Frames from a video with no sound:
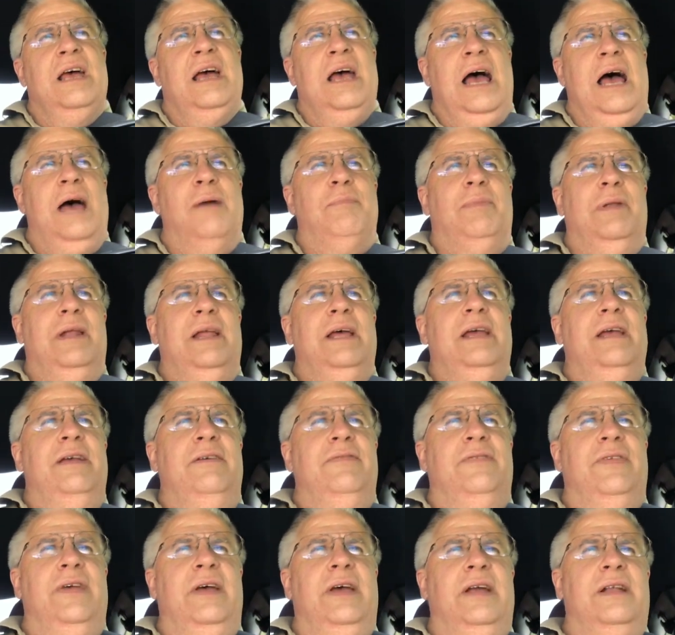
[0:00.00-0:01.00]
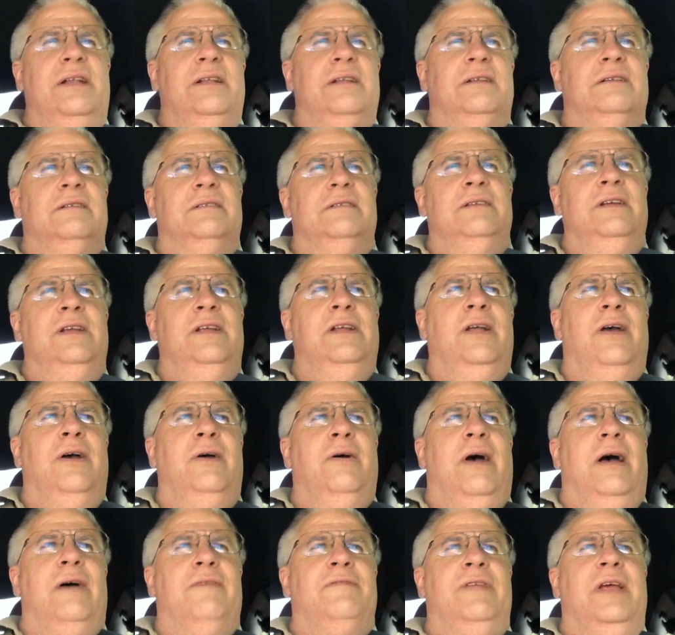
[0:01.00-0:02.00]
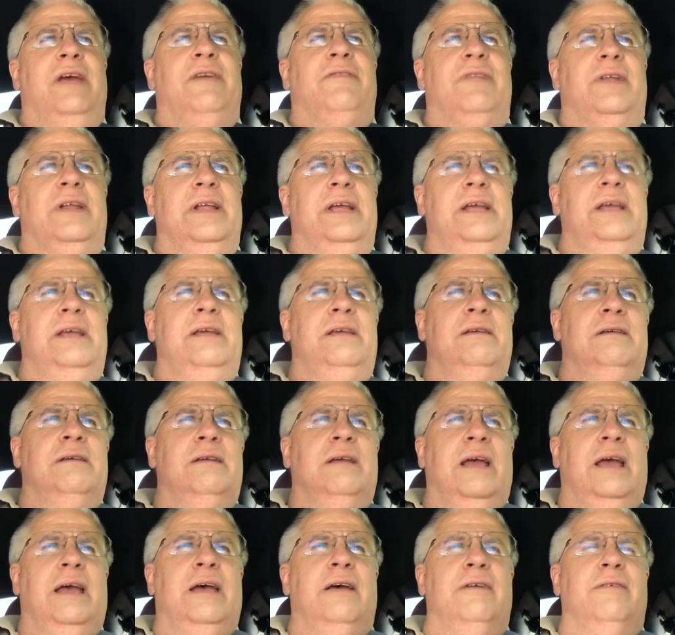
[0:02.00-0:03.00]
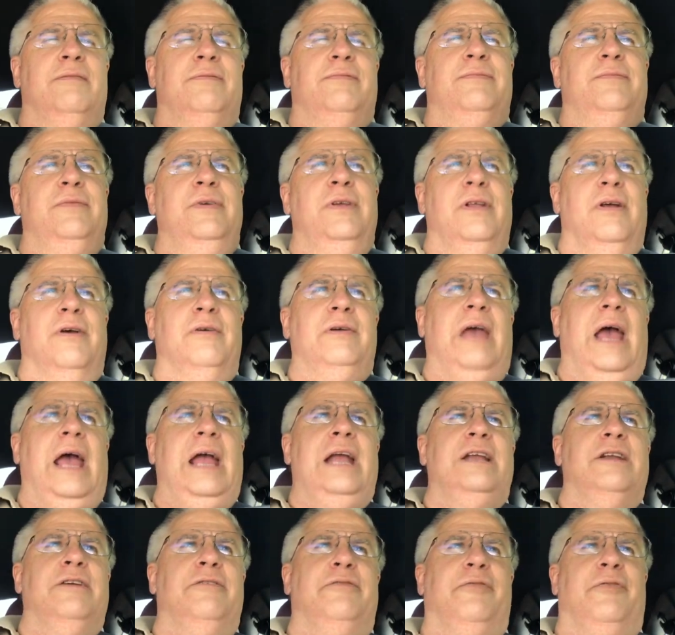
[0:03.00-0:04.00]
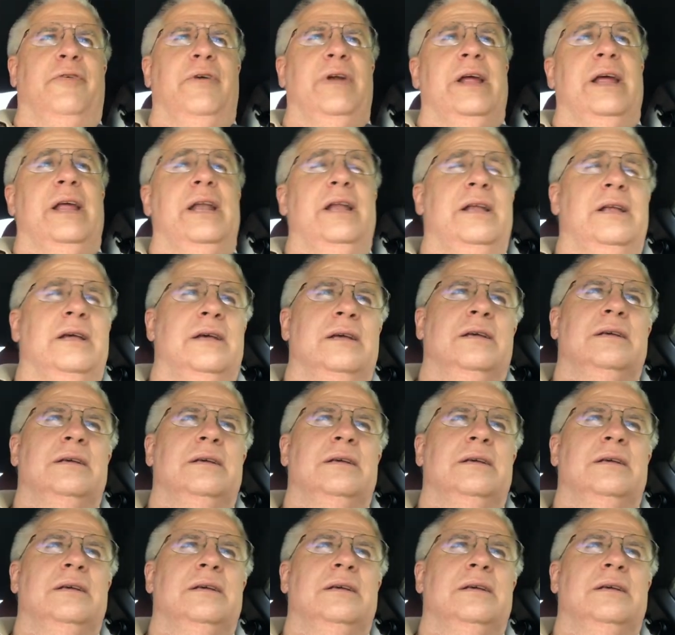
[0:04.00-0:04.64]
I believe that, I've definitely have, gained a friend